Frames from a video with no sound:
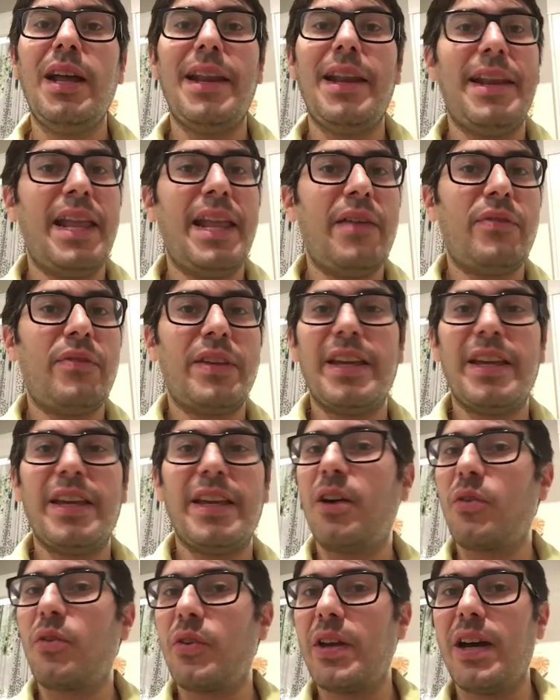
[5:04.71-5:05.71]
navigate
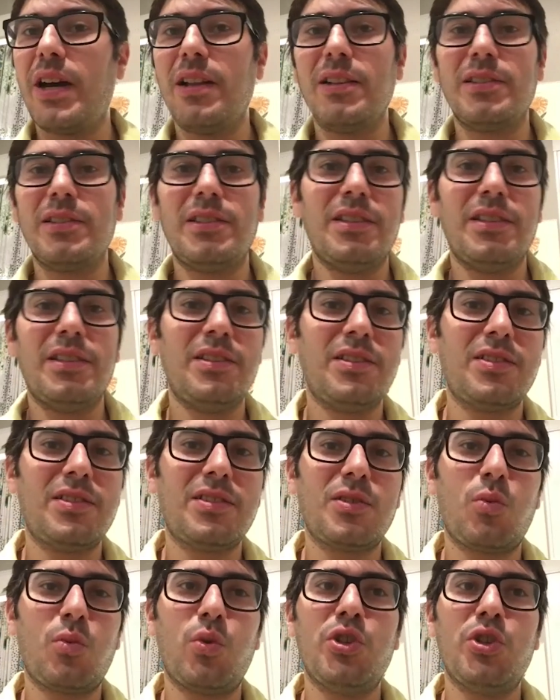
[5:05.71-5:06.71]
our
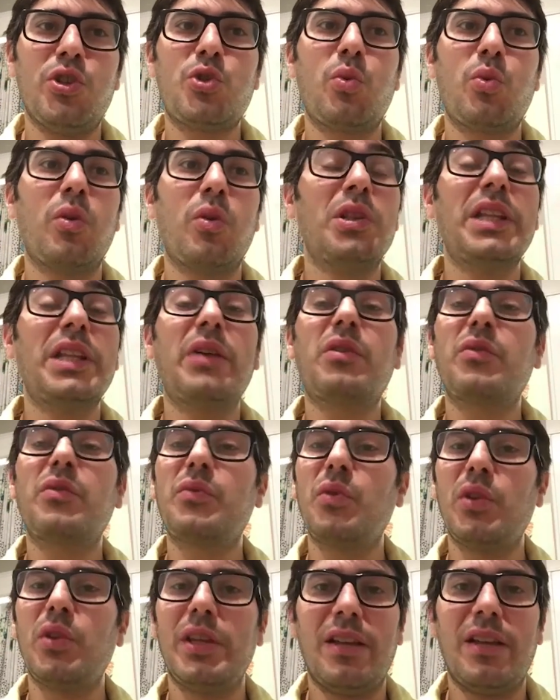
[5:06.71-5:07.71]
realities, which we'll never
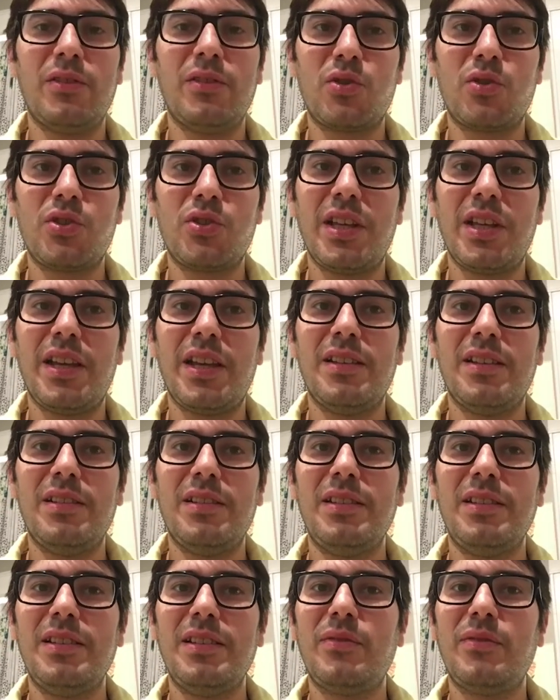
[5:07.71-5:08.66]
fully understand.